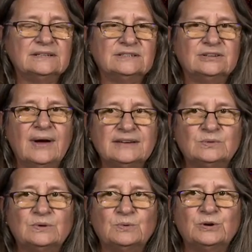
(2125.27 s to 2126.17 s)
So as
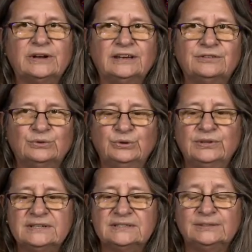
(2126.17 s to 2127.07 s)
we're working through
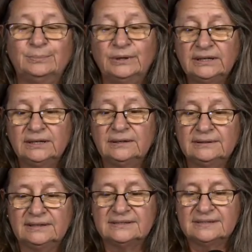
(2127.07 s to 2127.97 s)
this to
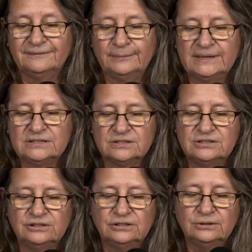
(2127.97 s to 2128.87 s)
bring this information
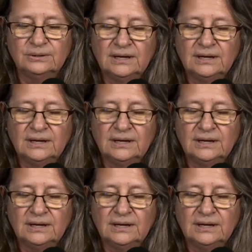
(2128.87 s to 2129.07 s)
to you,